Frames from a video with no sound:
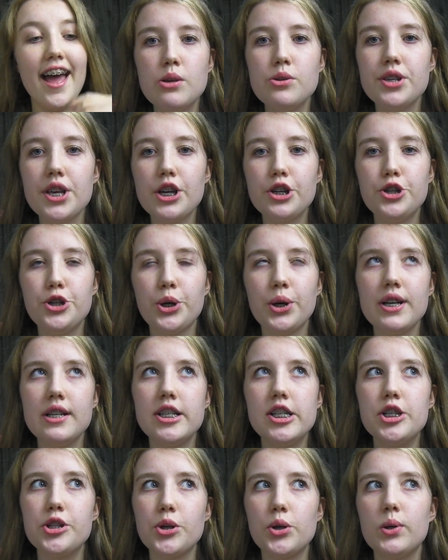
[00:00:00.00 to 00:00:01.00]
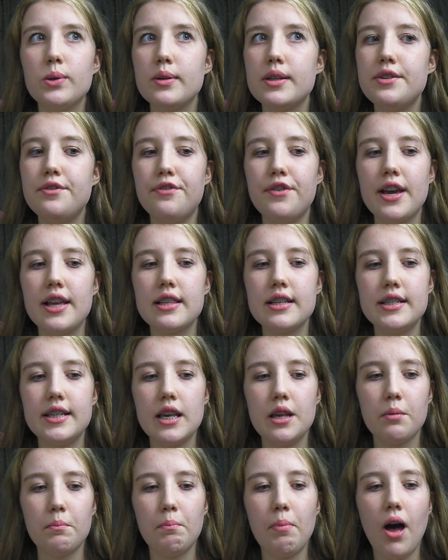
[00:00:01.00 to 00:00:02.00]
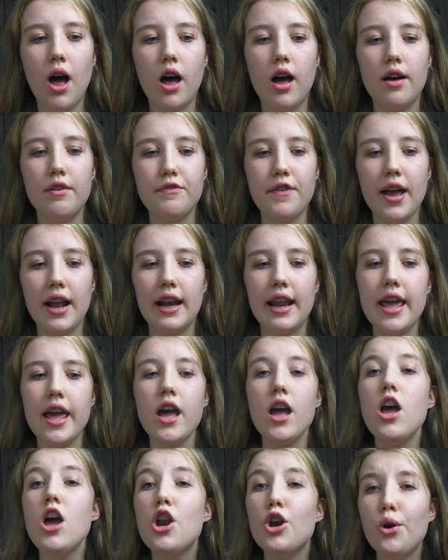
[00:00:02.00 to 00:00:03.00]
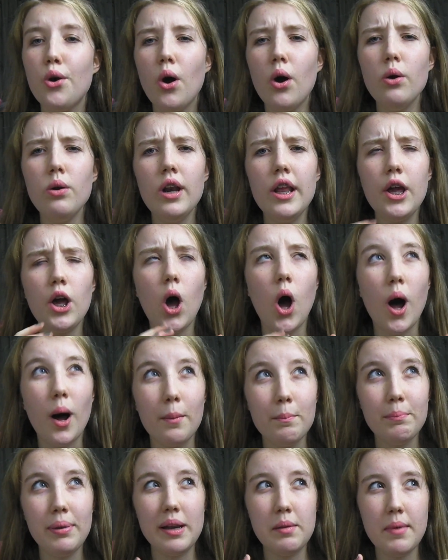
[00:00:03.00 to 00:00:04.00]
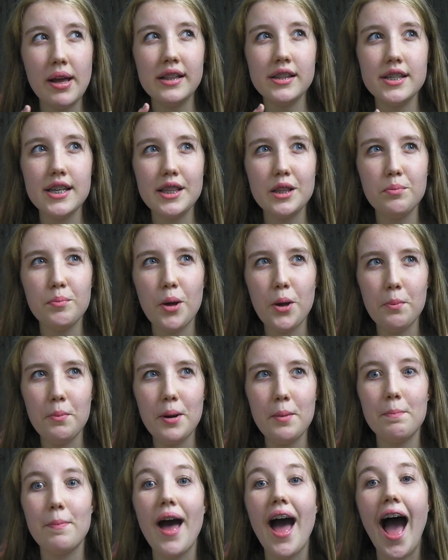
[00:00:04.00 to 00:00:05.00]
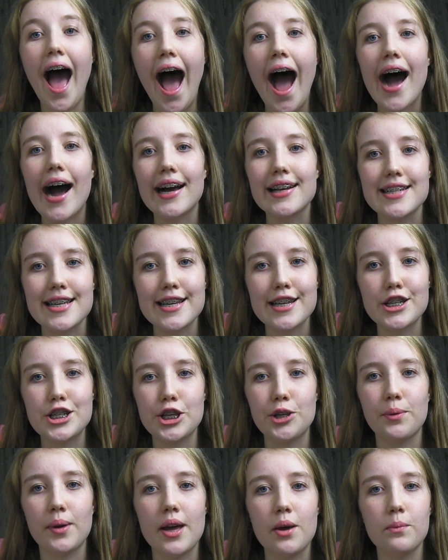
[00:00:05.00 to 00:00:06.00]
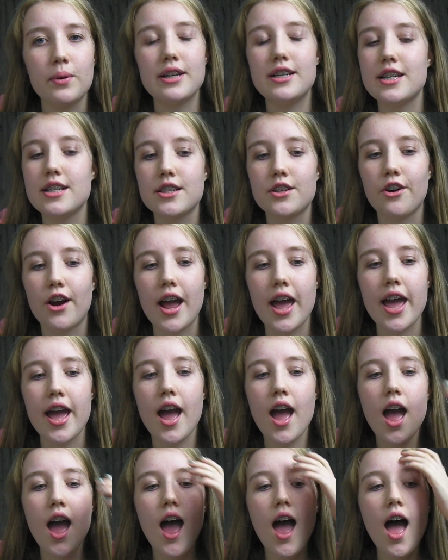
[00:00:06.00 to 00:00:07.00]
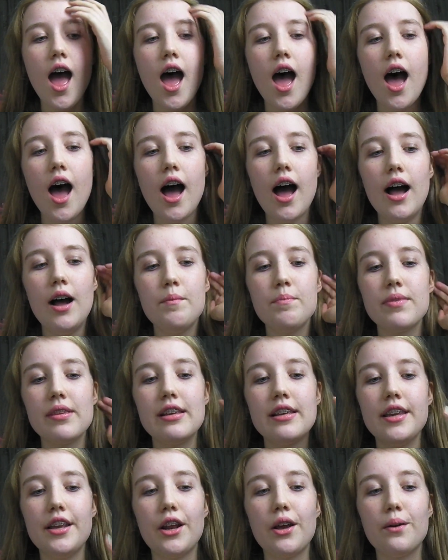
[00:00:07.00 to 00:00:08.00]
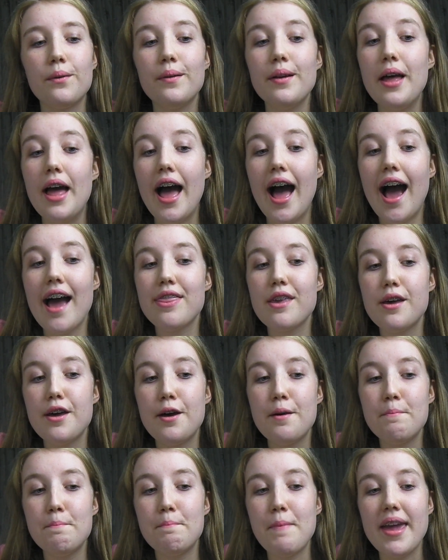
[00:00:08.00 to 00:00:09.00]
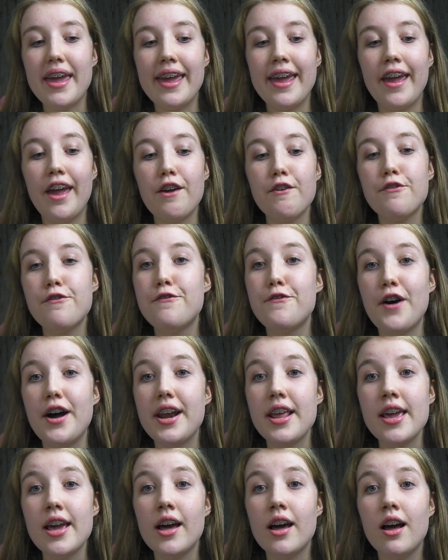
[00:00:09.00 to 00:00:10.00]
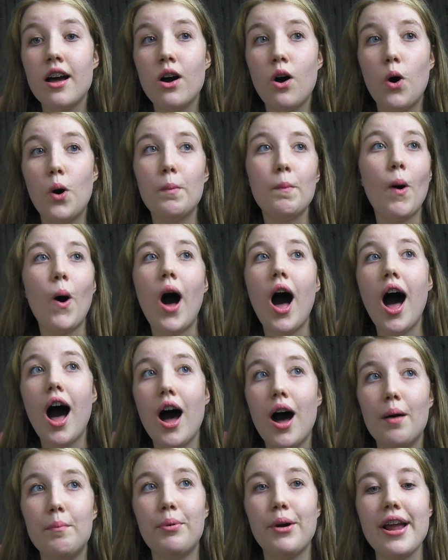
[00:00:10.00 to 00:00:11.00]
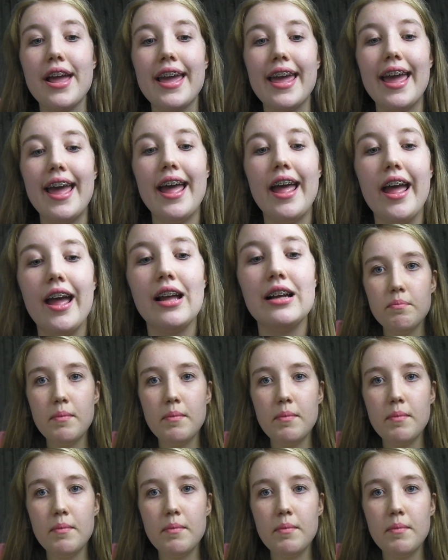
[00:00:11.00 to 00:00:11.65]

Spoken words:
Music choices always fit the scene perfectly, not only complementing the moment, but adding to it, which is great. You know, either making it funnier or more heartbreaking.